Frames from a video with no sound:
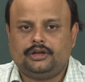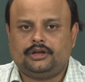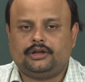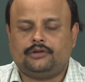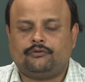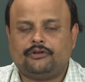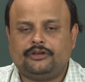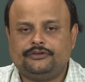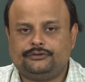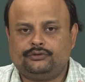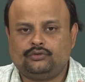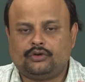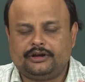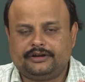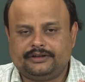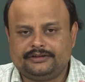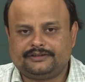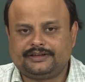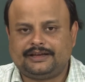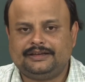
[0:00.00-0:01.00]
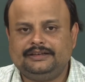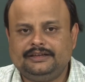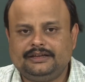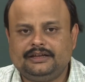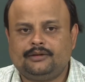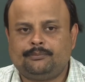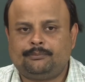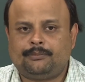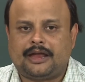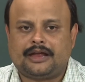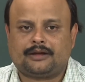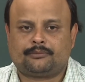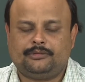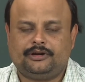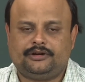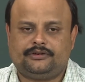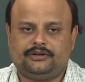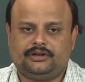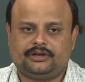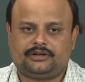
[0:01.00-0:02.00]
once you are designing a packed
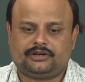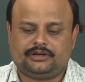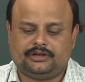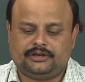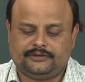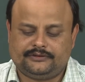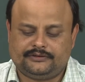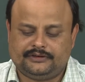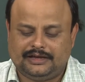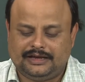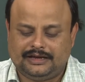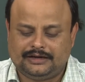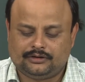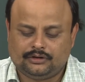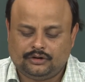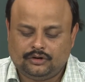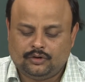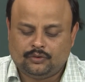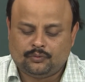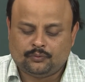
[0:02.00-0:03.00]
bed reactor is that